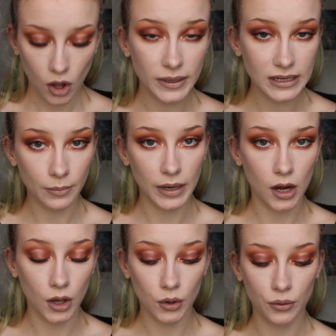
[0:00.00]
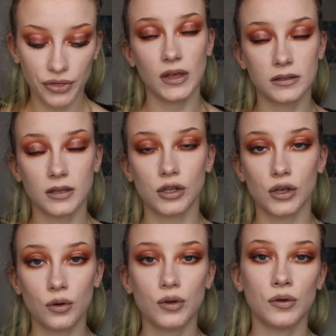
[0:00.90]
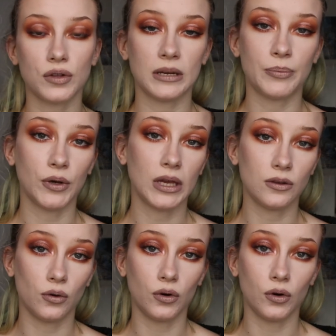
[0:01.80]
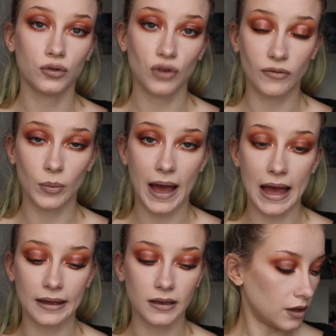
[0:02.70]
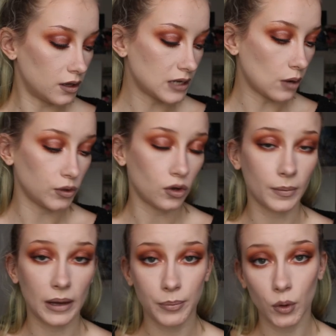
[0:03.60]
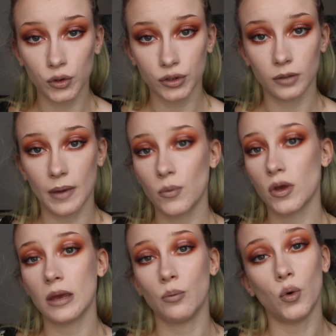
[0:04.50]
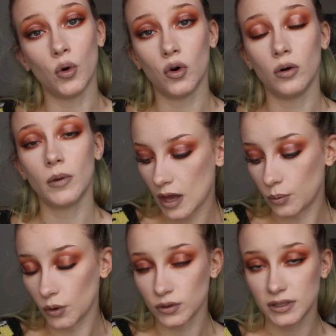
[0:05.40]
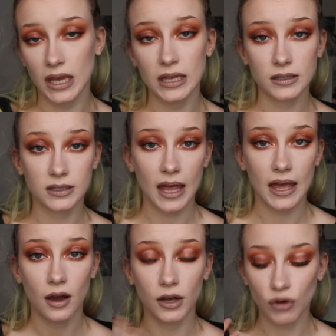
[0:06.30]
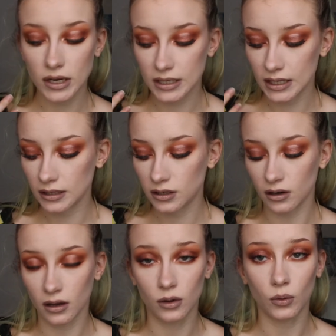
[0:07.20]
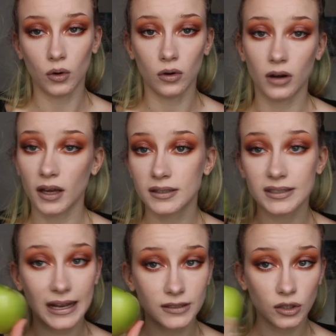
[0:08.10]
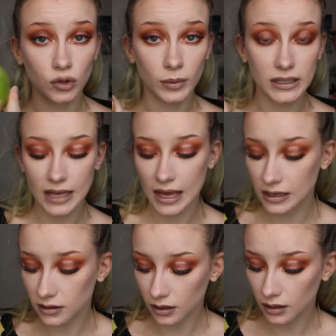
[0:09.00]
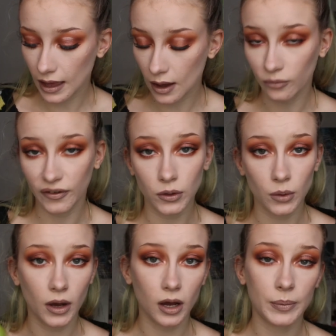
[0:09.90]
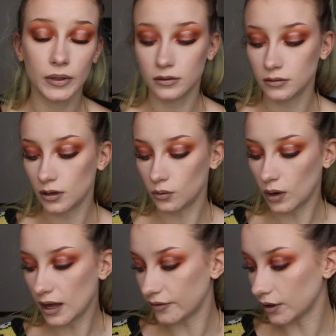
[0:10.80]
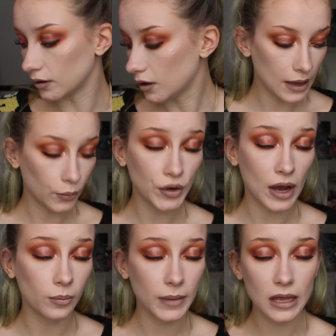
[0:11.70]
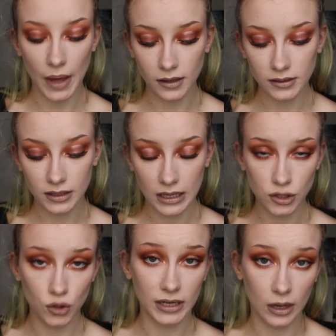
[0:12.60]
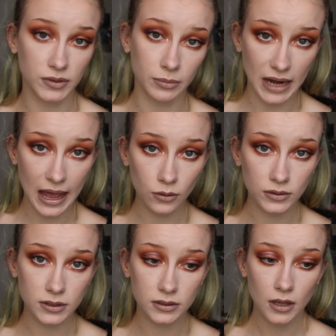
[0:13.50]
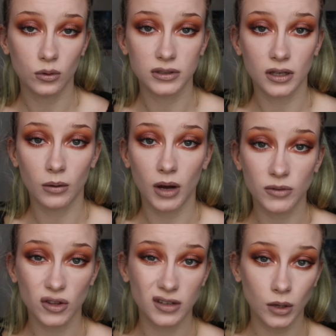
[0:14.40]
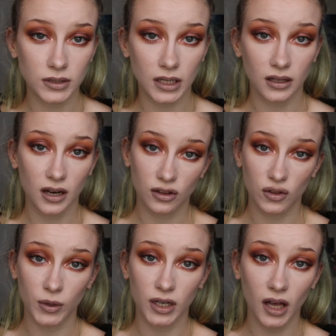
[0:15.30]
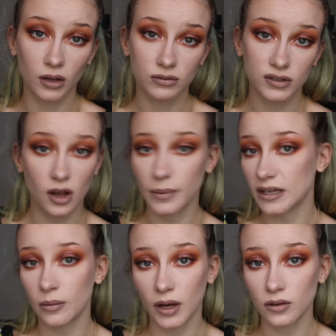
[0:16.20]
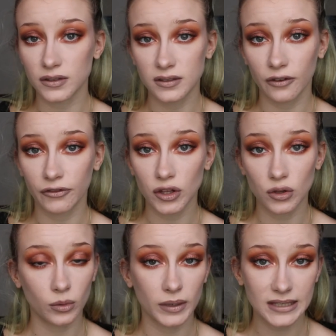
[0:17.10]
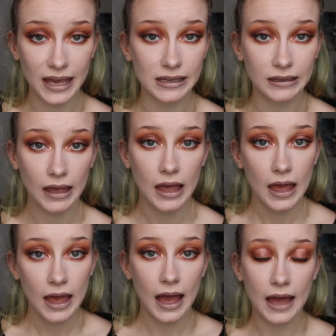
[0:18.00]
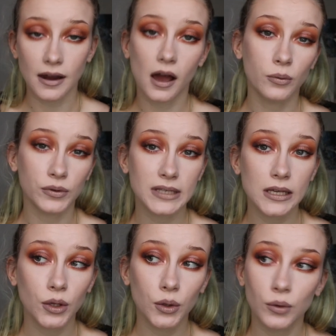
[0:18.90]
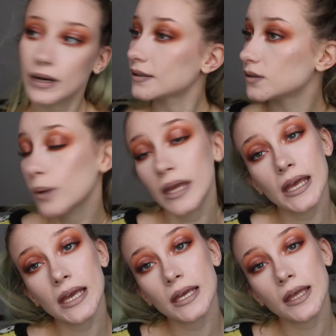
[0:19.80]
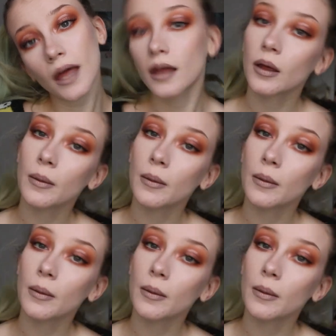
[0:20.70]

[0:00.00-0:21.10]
Comment down below things that you usually put in your travel bag that help you combat boredom, help you keep warm, help your skin stay hydrated, you know, or like snacks that you normally take that help fill you up and, and whatever. It won't help me, but you could help someone else. Also, I'm just nosy and I just want to know. So comment down below the stuff that you normally take. And I will see you next week.